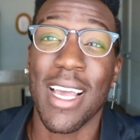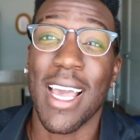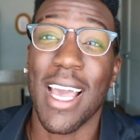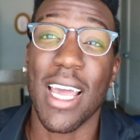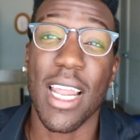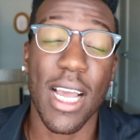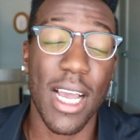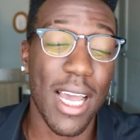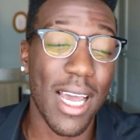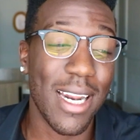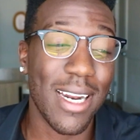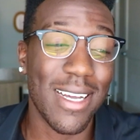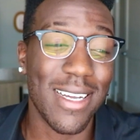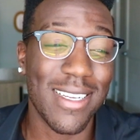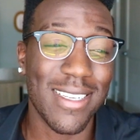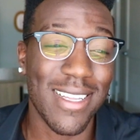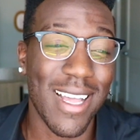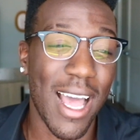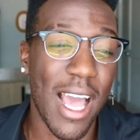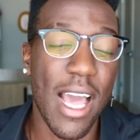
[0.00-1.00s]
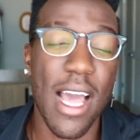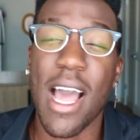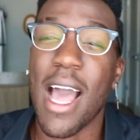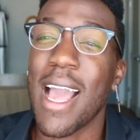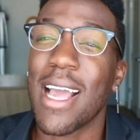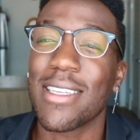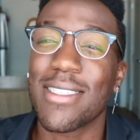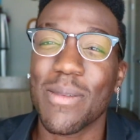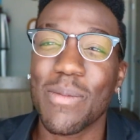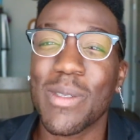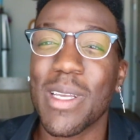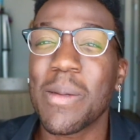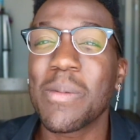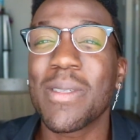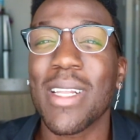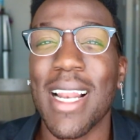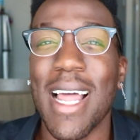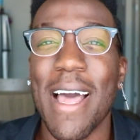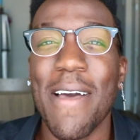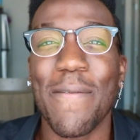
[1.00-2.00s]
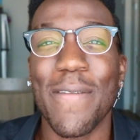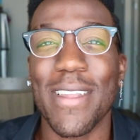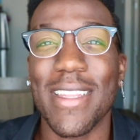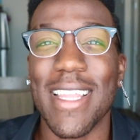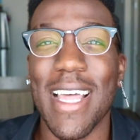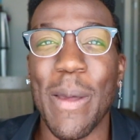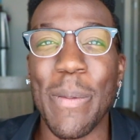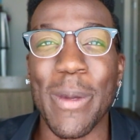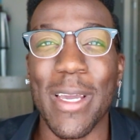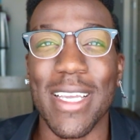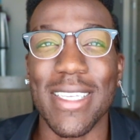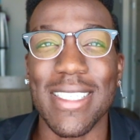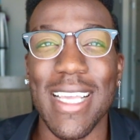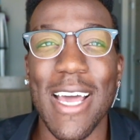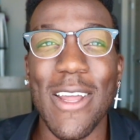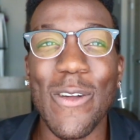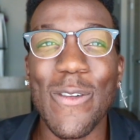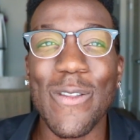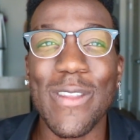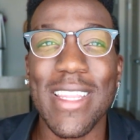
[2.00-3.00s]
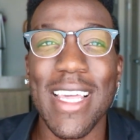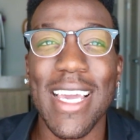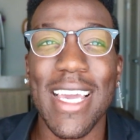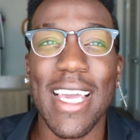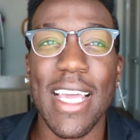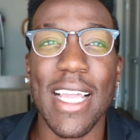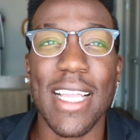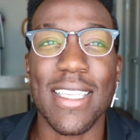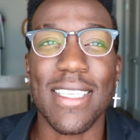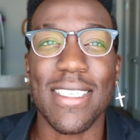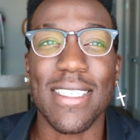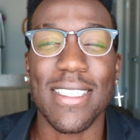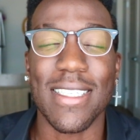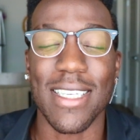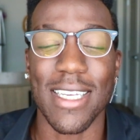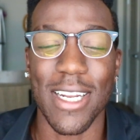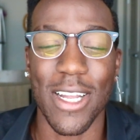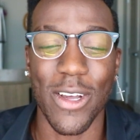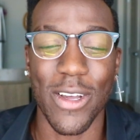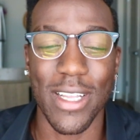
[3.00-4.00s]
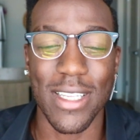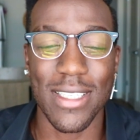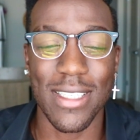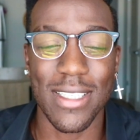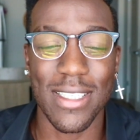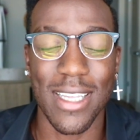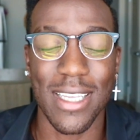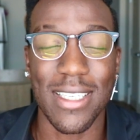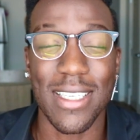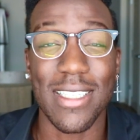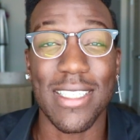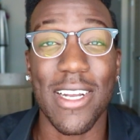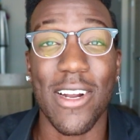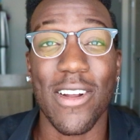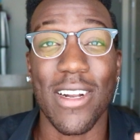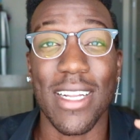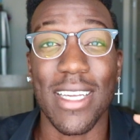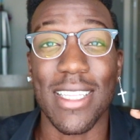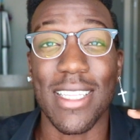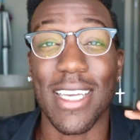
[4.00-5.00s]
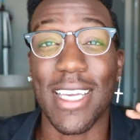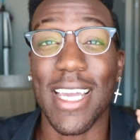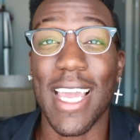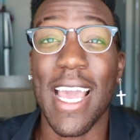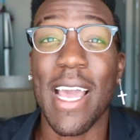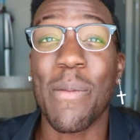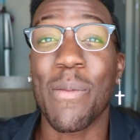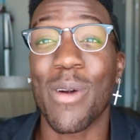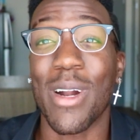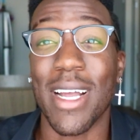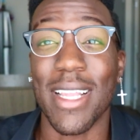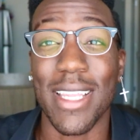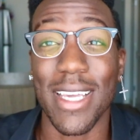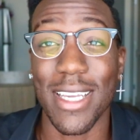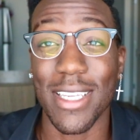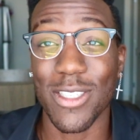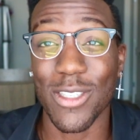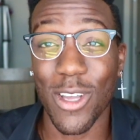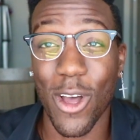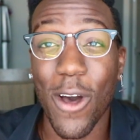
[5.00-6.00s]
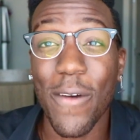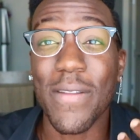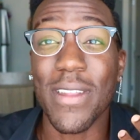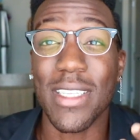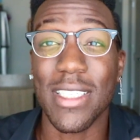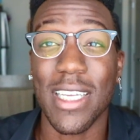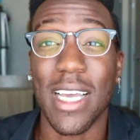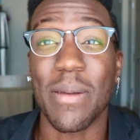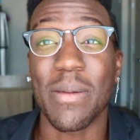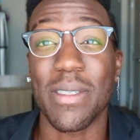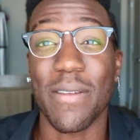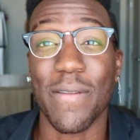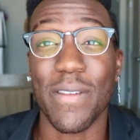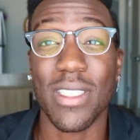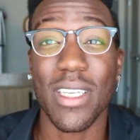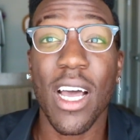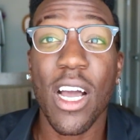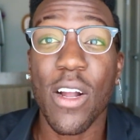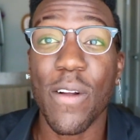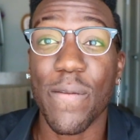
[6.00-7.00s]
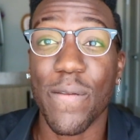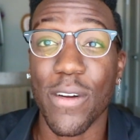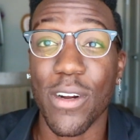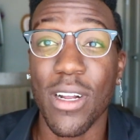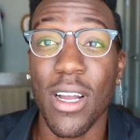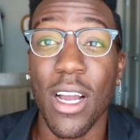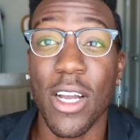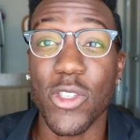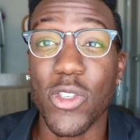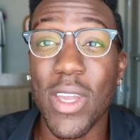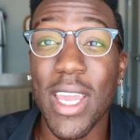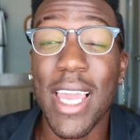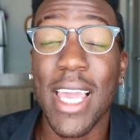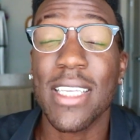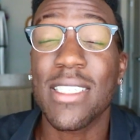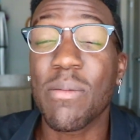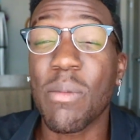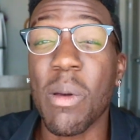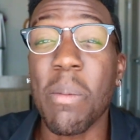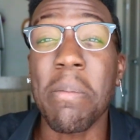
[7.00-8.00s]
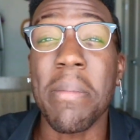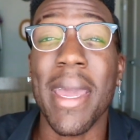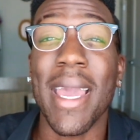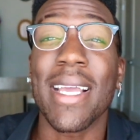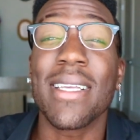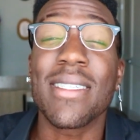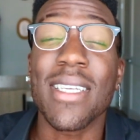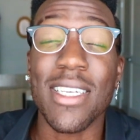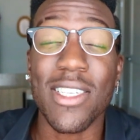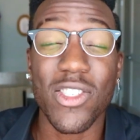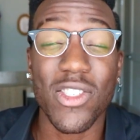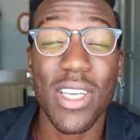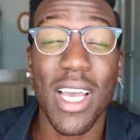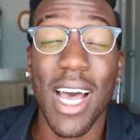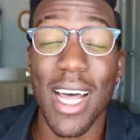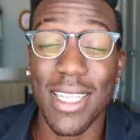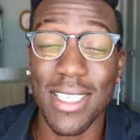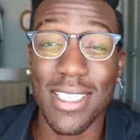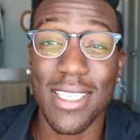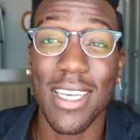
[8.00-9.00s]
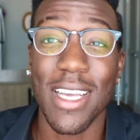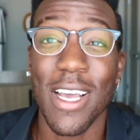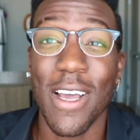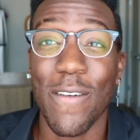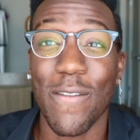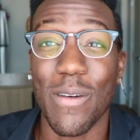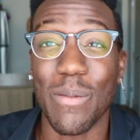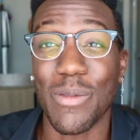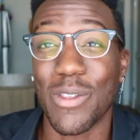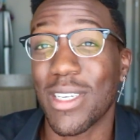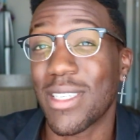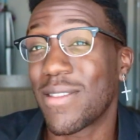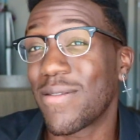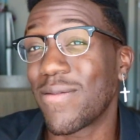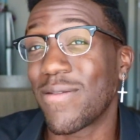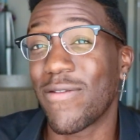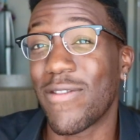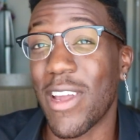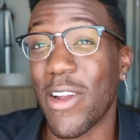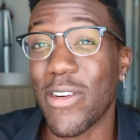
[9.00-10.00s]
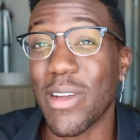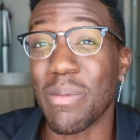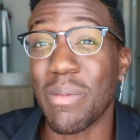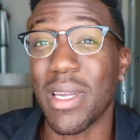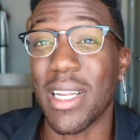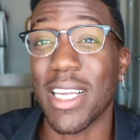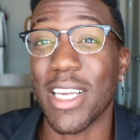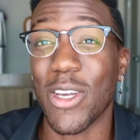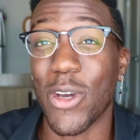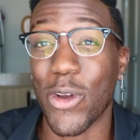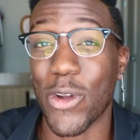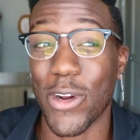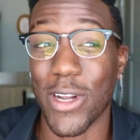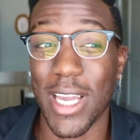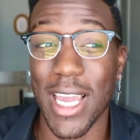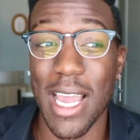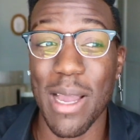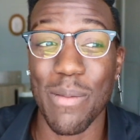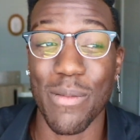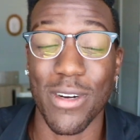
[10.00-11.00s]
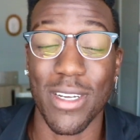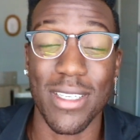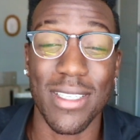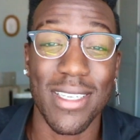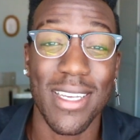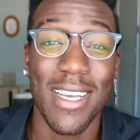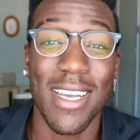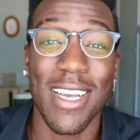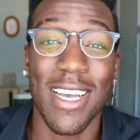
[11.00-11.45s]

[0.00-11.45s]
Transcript: And I sometimes laugh at that because I don't think it's it's necessarily the camera. I think it's oftentimes the photographer, because you can get some amazing shots from just very mediocre cameras.